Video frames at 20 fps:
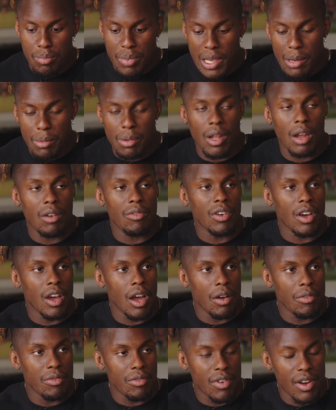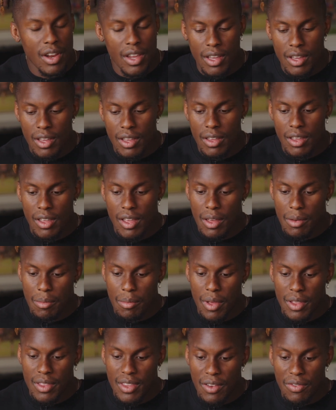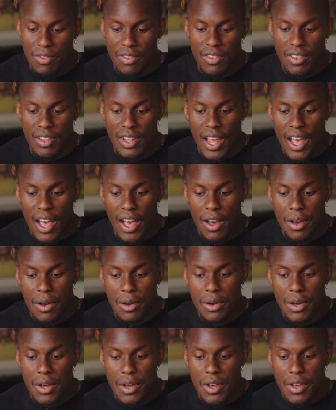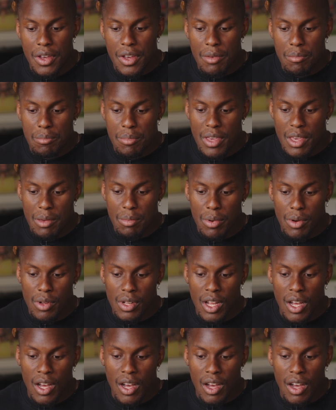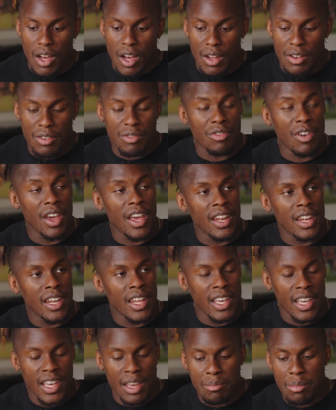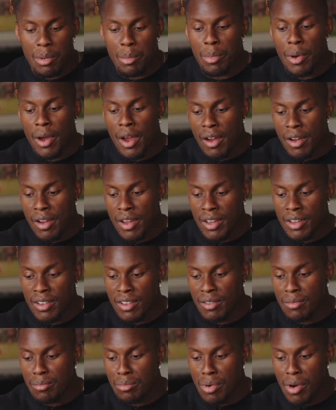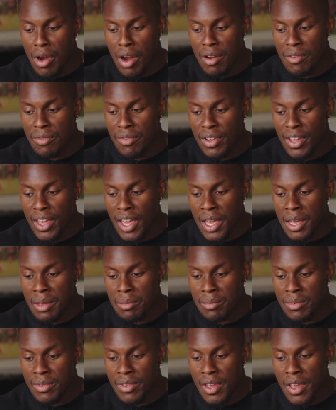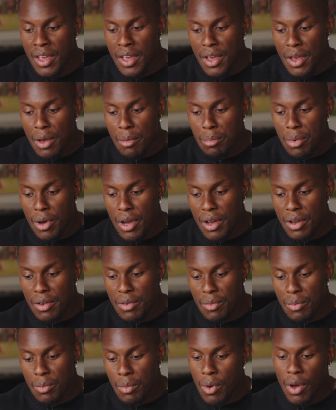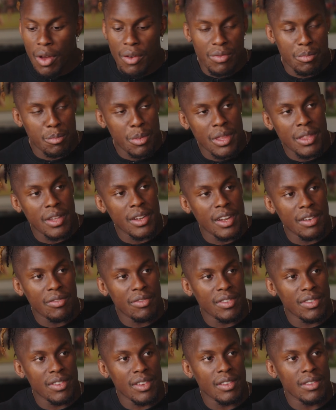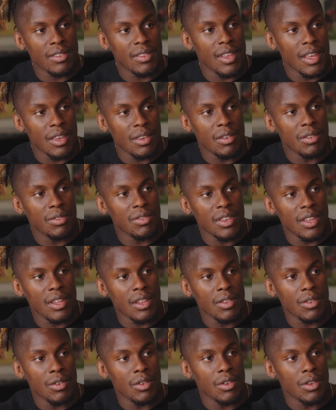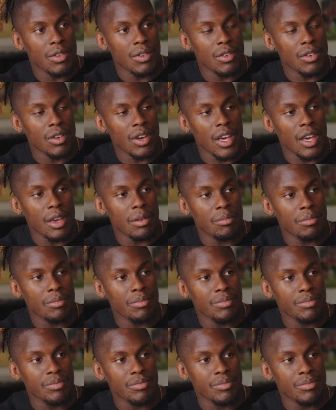people are recovering, a difference in how people are training and preparing for games. But what have been the differences that you've seen in your game?